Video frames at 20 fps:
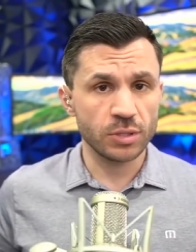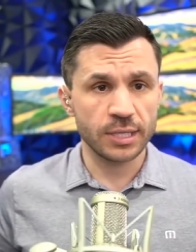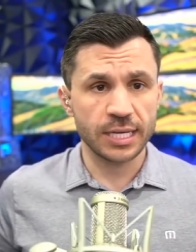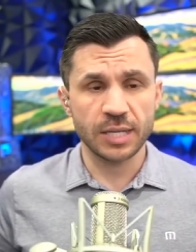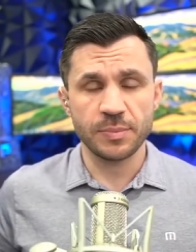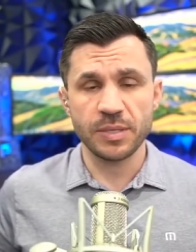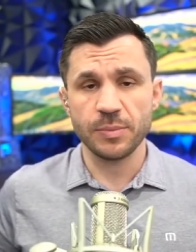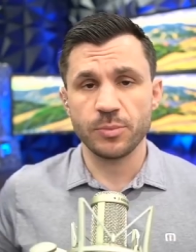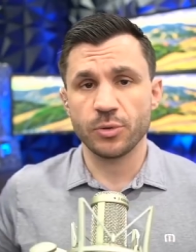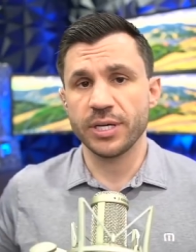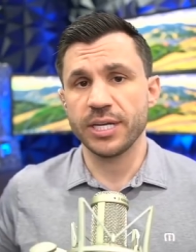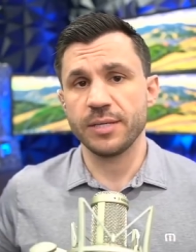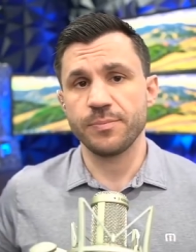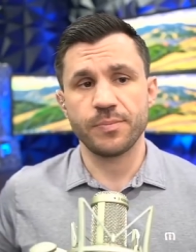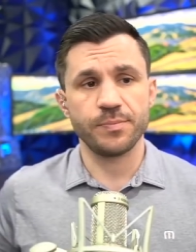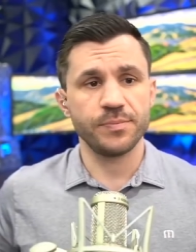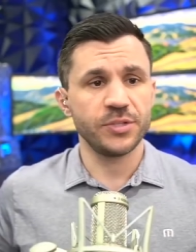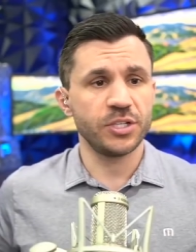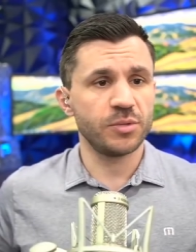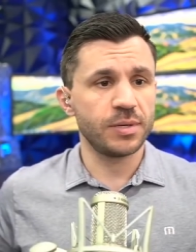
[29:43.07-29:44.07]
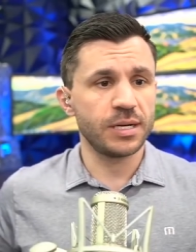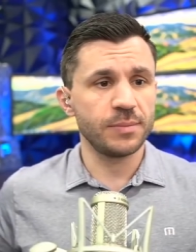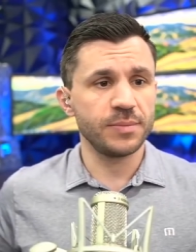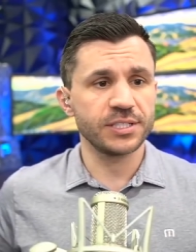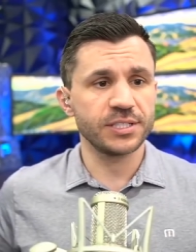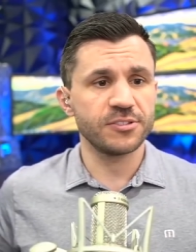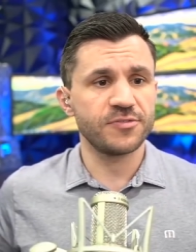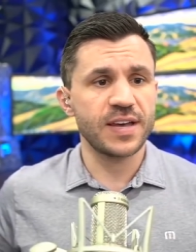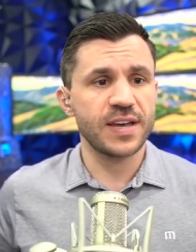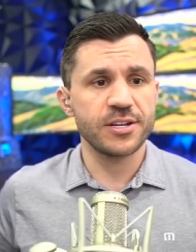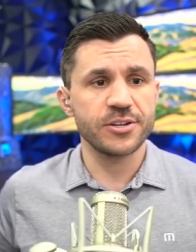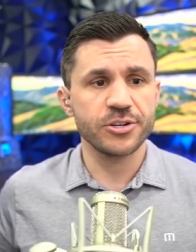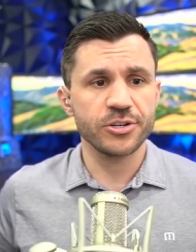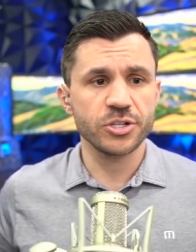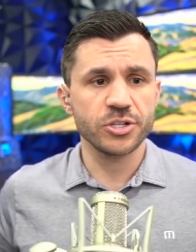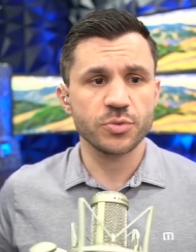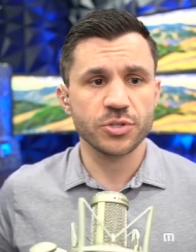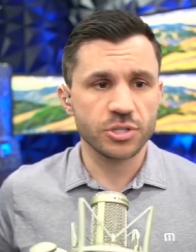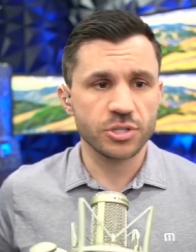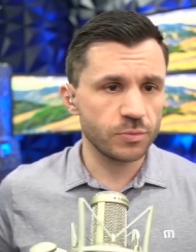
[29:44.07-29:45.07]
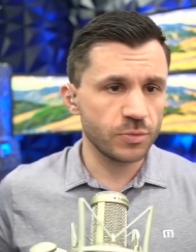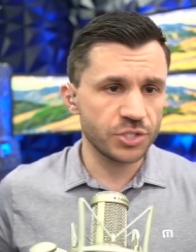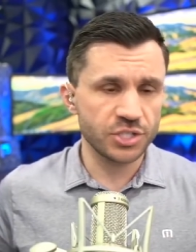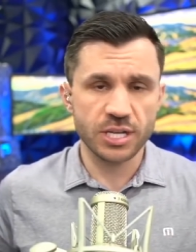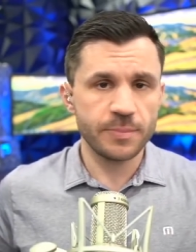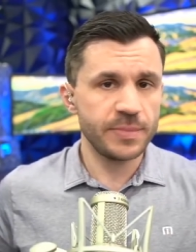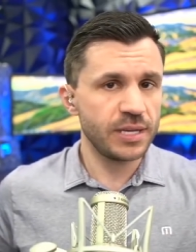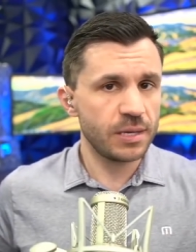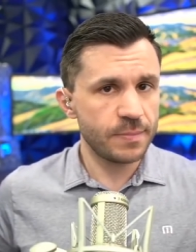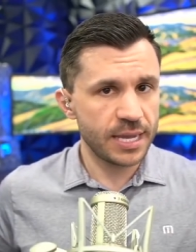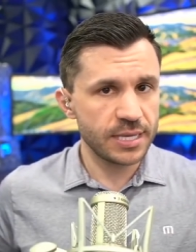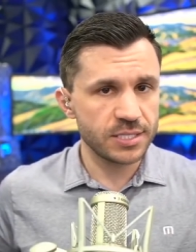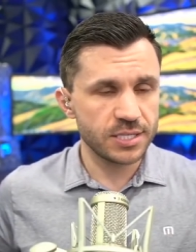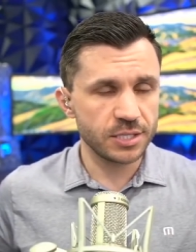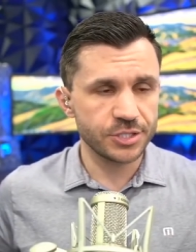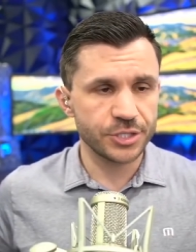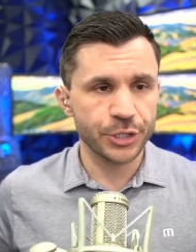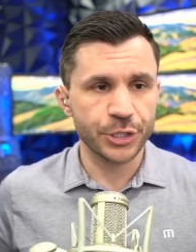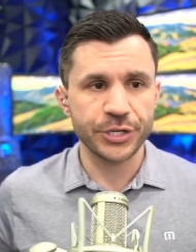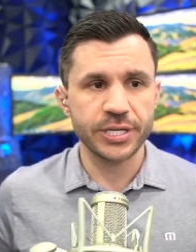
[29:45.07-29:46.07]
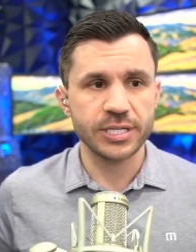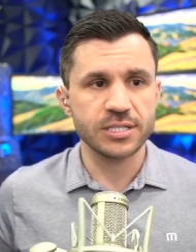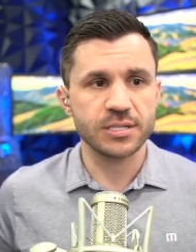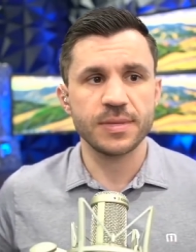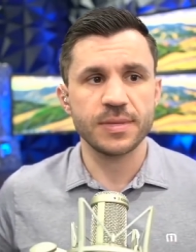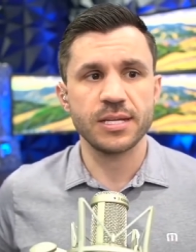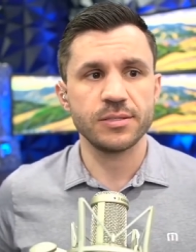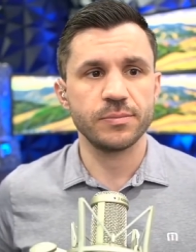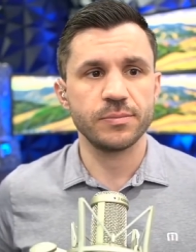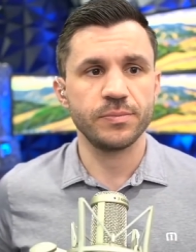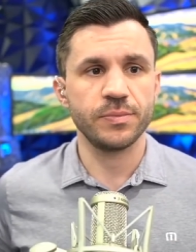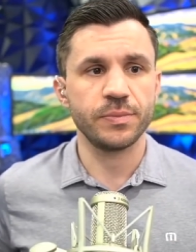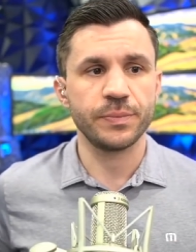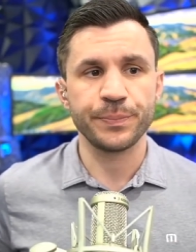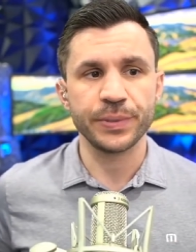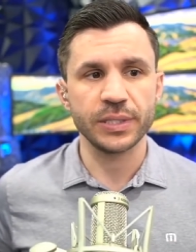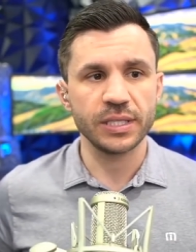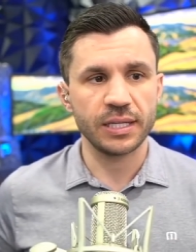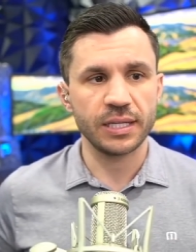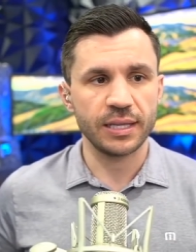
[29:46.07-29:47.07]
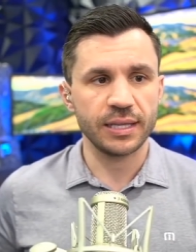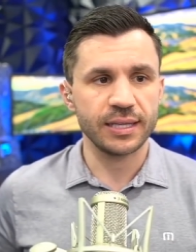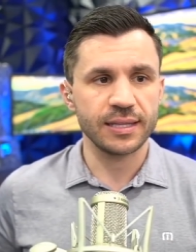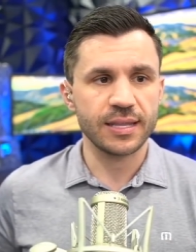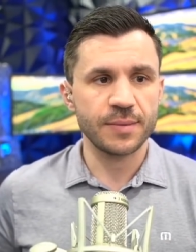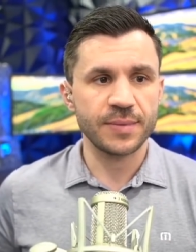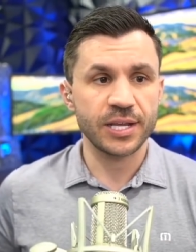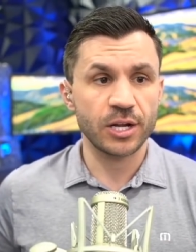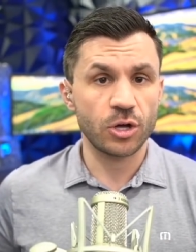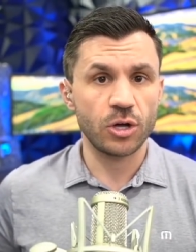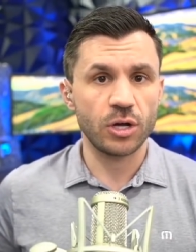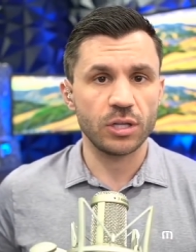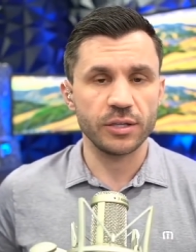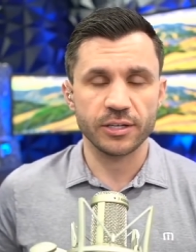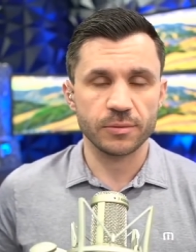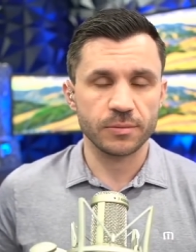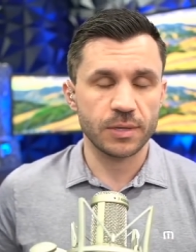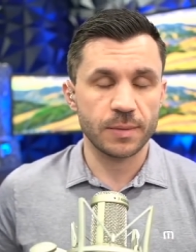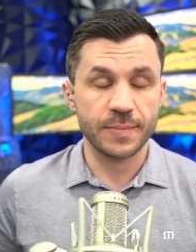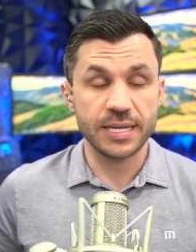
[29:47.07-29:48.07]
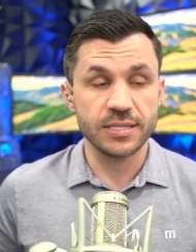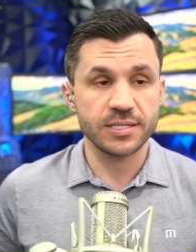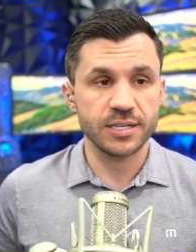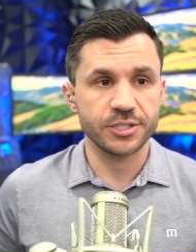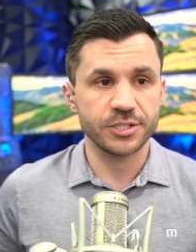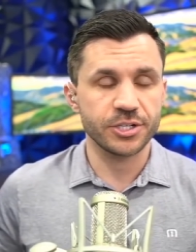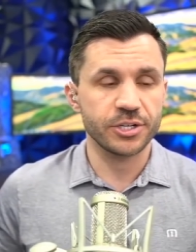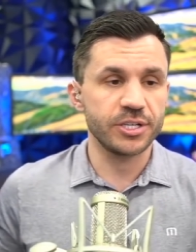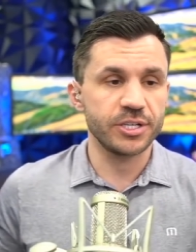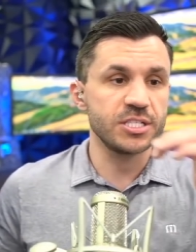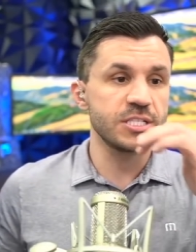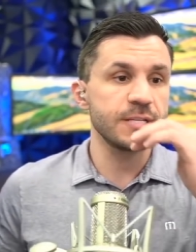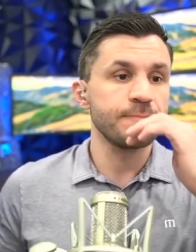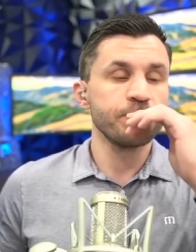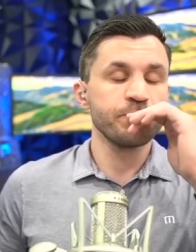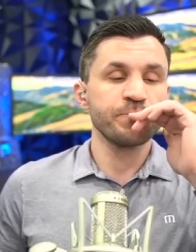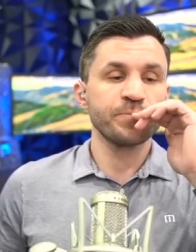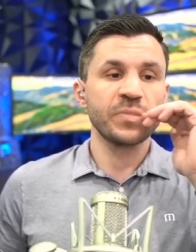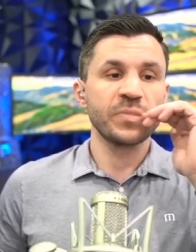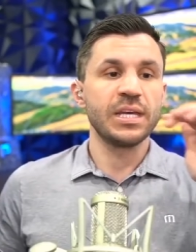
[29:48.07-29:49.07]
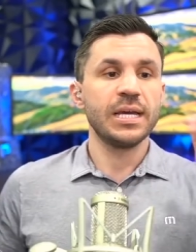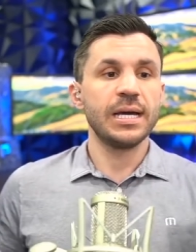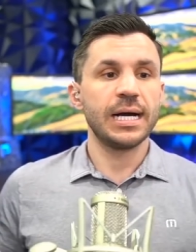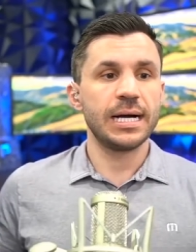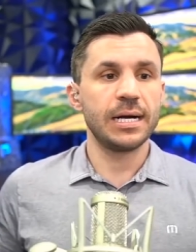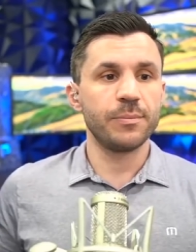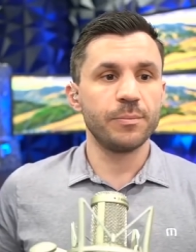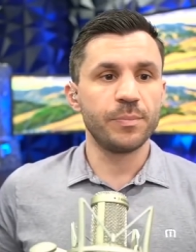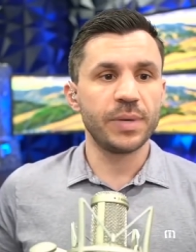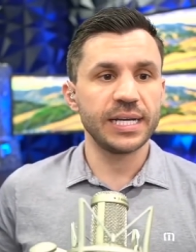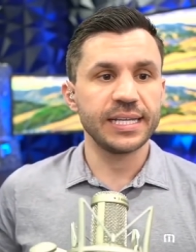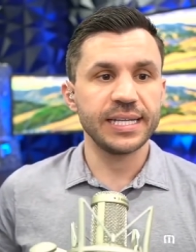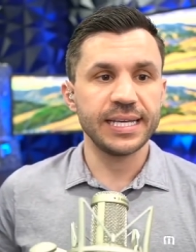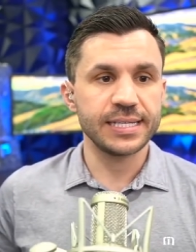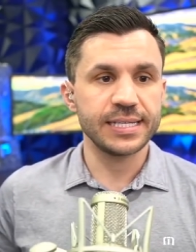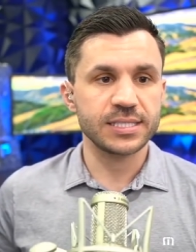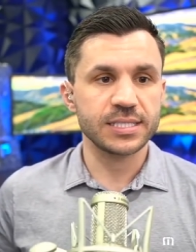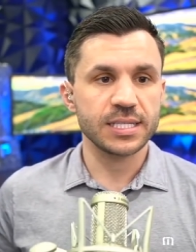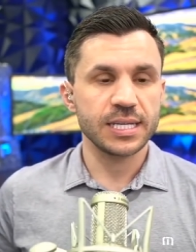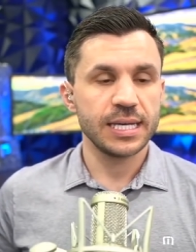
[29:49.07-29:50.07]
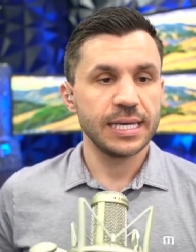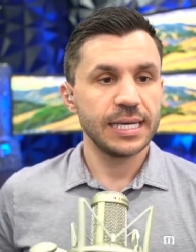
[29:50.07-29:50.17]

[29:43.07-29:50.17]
A lot of people get, you know, public defenders, which can be amazing attorneys. I'm not belittling them at all. They're amazing attorneys. But it's